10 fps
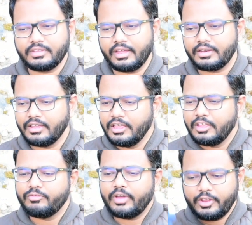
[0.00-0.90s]
And
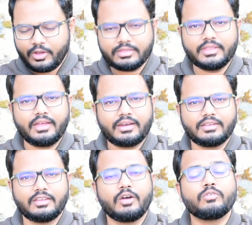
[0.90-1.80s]
when you are there,
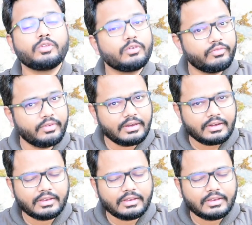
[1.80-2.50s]
how do you feel?